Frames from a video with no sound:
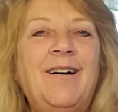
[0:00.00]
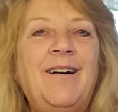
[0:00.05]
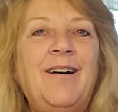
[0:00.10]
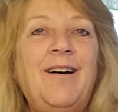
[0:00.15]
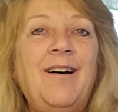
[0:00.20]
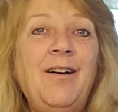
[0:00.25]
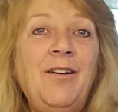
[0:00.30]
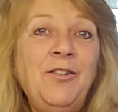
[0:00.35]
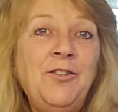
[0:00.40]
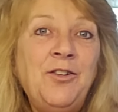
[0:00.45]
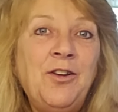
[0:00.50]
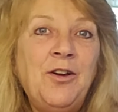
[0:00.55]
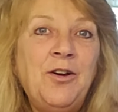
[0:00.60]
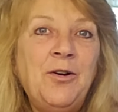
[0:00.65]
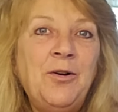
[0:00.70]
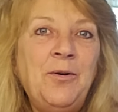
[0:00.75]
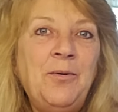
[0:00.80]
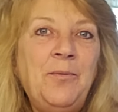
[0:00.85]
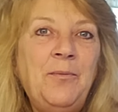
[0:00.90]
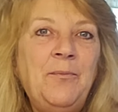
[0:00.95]

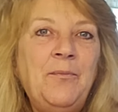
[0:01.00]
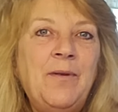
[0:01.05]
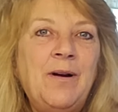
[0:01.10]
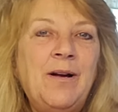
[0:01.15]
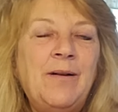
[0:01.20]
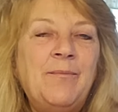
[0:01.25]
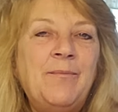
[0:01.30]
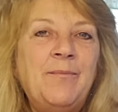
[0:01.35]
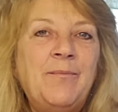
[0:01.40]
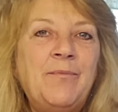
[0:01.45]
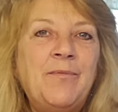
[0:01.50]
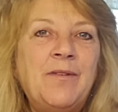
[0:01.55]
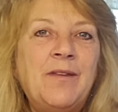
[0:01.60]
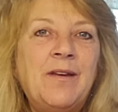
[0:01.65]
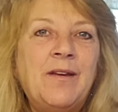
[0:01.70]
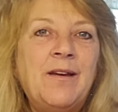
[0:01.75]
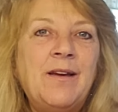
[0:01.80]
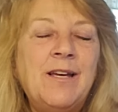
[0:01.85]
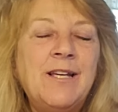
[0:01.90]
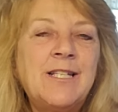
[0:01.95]
Also,
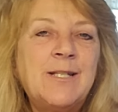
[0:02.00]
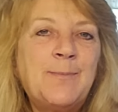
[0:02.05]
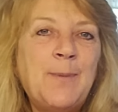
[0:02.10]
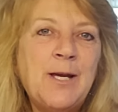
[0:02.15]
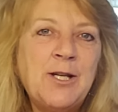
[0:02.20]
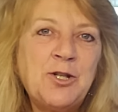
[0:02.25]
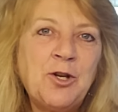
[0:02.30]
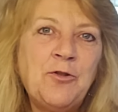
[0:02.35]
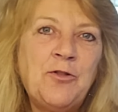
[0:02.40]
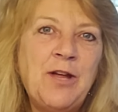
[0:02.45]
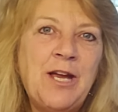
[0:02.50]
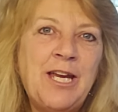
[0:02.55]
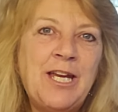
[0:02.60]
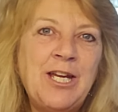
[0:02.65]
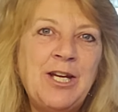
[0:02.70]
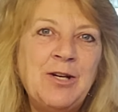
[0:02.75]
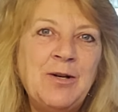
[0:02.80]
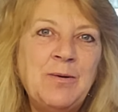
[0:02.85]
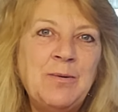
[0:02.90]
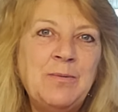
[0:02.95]
a special thank
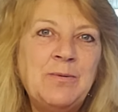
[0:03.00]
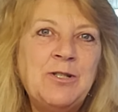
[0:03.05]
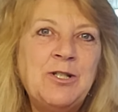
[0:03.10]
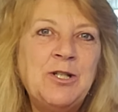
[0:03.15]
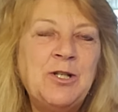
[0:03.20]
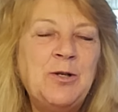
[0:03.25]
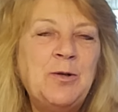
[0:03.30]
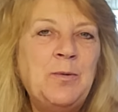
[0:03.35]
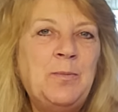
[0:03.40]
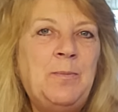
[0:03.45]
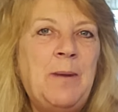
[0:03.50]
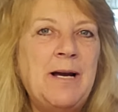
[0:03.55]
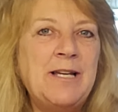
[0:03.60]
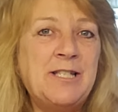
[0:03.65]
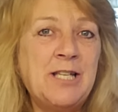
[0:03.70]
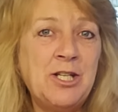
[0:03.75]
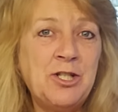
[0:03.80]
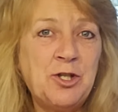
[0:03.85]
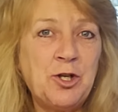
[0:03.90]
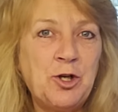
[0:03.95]
you to my
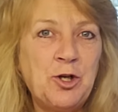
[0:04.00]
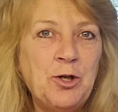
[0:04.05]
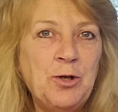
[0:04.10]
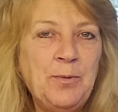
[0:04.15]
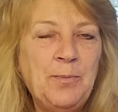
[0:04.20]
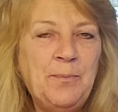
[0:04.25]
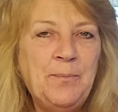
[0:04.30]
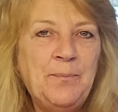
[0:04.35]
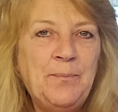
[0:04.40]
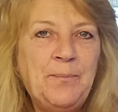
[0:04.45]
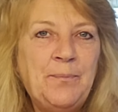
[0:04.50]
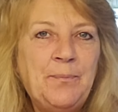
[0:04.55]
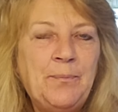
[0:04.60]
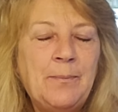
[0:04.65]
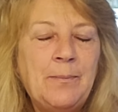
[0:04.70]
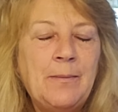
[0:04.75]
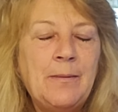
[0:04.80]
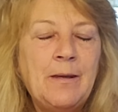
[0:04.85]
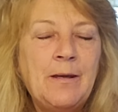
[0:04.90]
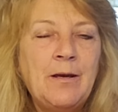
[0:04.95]
sister,
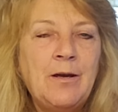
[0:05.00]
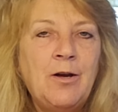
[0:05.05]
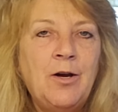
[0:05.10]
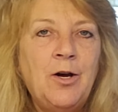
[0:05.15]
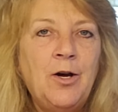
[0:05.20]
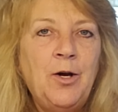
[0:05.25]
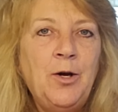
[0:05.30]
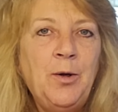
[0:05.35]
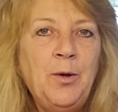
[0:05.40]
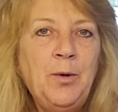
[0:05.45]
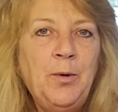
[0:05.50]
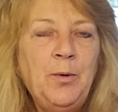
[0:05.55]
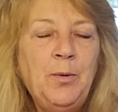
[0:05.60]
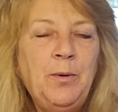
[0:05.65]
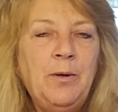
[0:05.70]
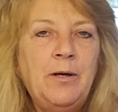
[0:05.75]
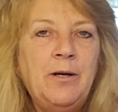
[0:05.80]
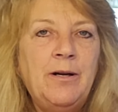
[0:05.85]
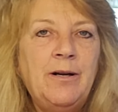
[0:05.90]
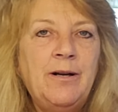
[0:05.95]

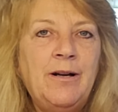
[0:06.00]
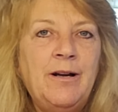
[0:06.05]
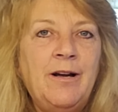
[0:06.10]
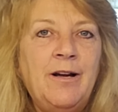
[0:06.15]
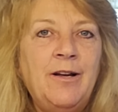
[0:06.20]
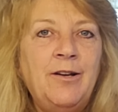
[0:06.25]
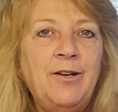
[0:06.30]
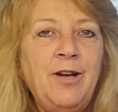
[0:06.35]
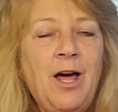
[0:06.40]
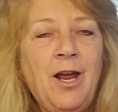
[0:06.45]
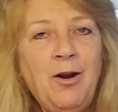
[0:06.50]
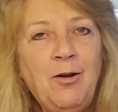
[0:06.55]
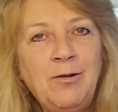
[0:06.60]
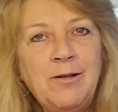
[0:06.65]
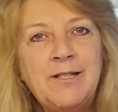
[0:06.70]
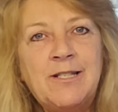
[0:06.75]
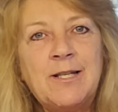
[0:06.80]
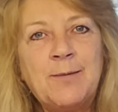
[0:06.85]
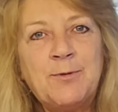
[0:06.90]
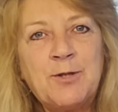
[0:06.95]
who not
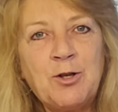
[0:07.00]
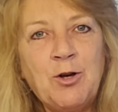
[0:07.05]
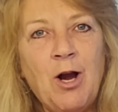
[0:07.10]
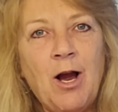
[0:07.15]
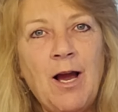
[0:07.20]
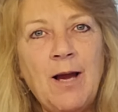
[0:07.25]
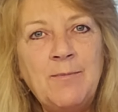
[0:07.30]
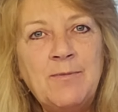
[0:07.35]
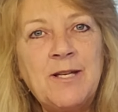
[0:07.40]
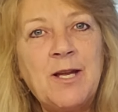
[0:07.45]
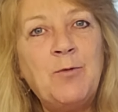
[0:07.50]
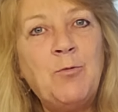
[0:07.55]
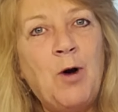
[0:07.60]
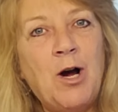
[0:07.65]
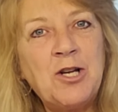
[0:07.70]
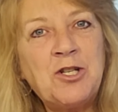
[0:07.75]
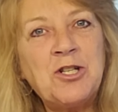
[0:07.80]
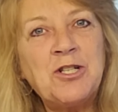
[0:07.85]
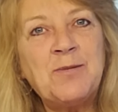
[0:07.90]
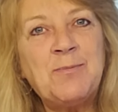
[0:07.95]
only subscribes and
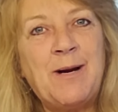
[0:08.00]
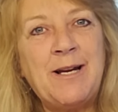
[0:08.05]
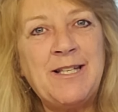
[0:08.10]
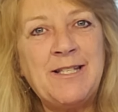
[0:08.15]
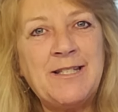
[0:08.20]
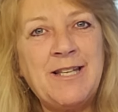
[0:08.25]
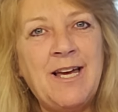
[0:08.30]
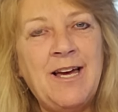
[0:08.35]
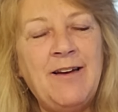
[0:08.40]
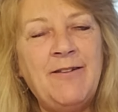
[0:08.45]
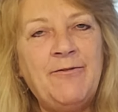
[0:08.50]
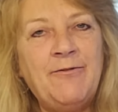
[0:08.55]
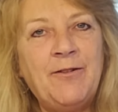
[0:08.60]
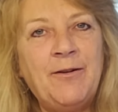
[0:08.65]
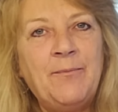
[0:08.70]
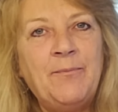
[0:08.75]
watches my stuff,